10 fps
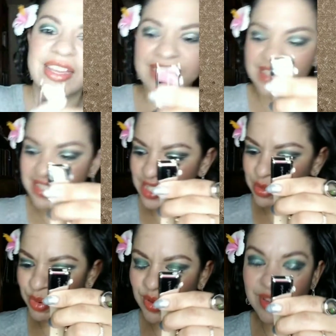You
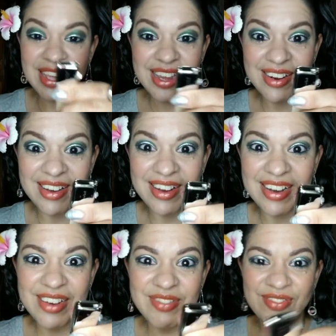just pull that
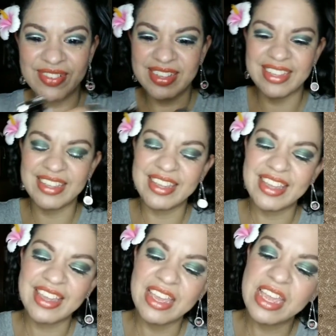off.
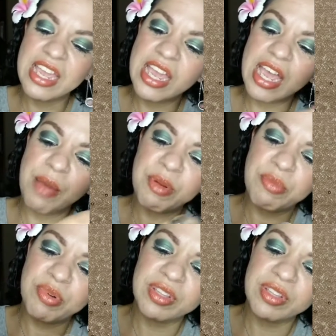I'm gonna pull it